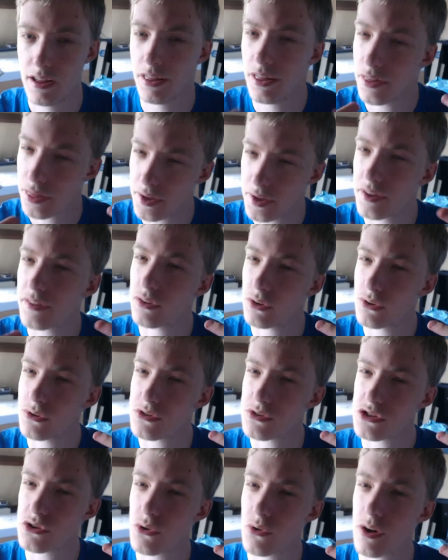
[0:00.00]
They think it's a
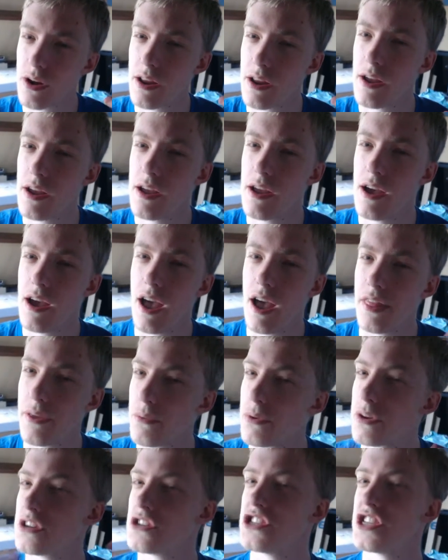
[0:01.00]
cool story and
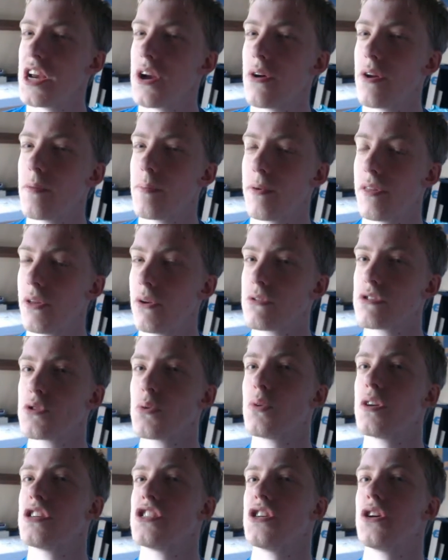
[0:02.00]
they want to share it, but they
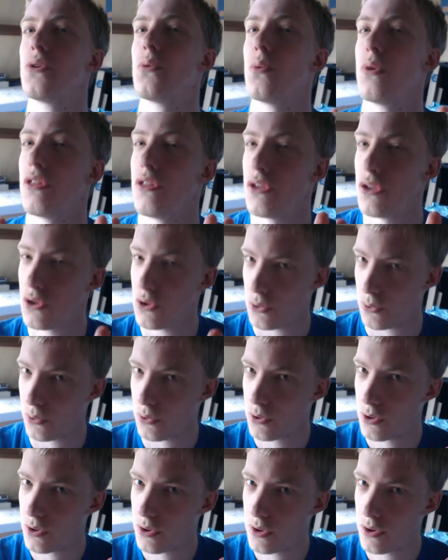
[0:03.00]
also want to share it with you.
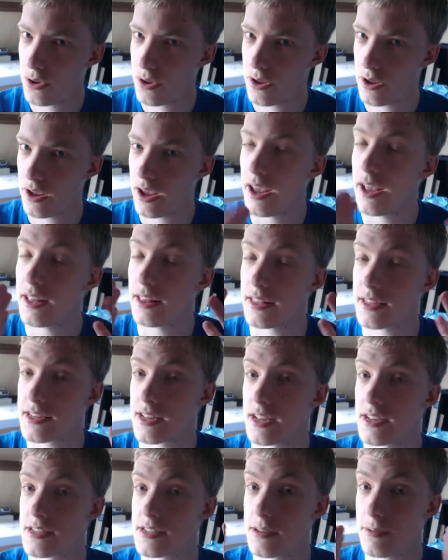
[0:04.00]
In
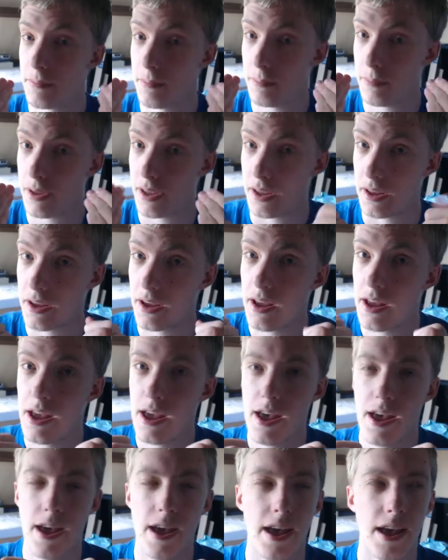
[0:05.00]
this case, me.
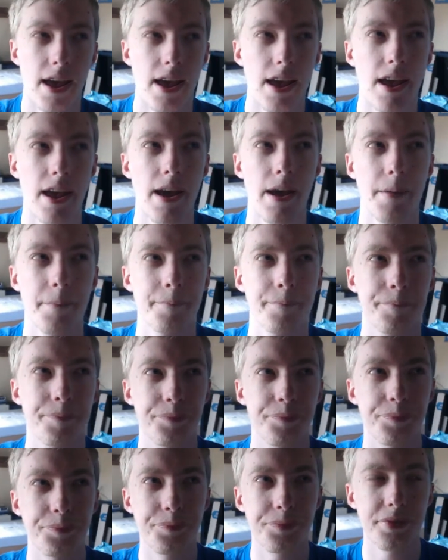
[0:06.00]
And
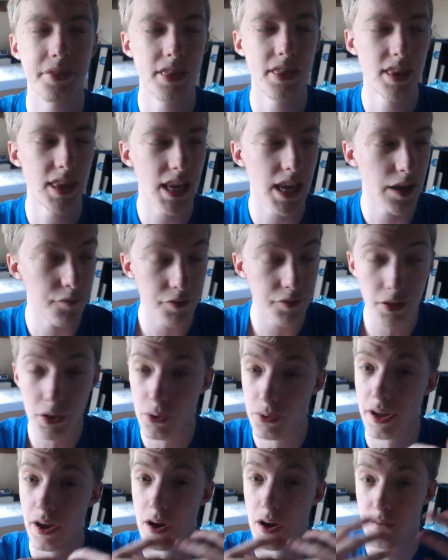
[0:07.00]
even
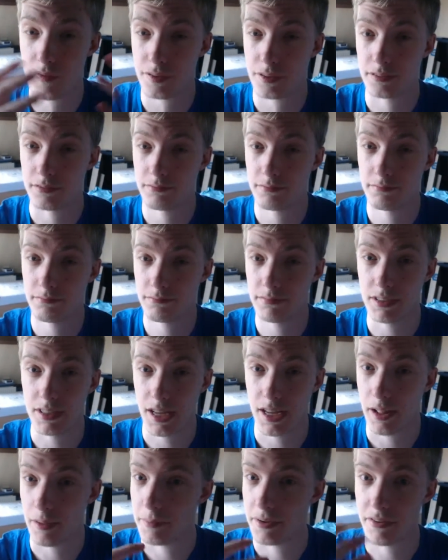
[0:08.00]
though they often
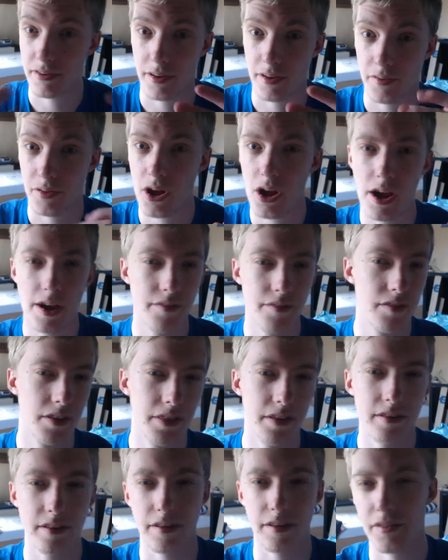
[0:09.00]
tell me stuff like I've
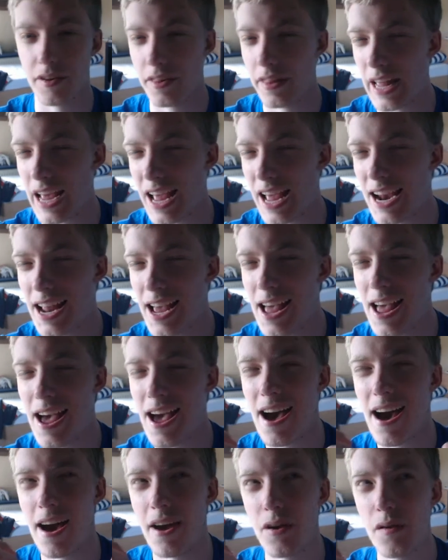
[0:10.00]
done this, I've done that,
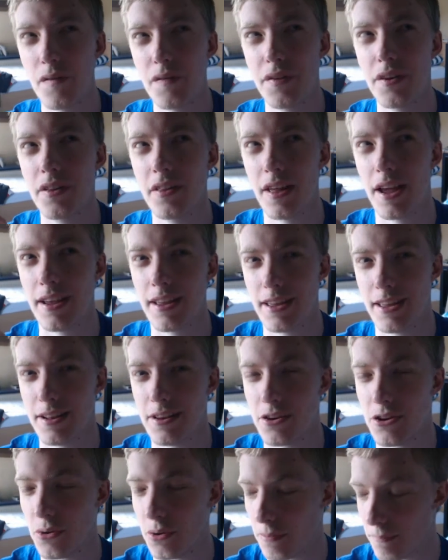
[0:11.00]
I do feel I
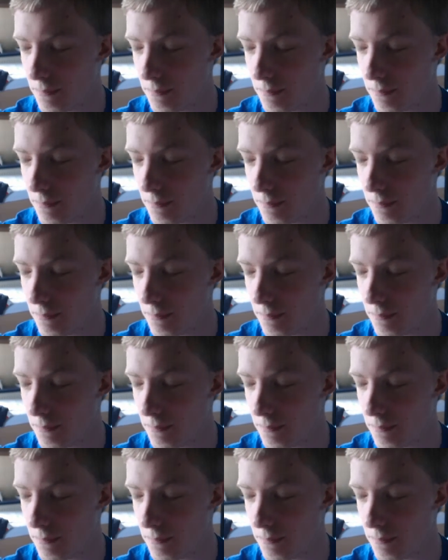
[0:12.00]
can do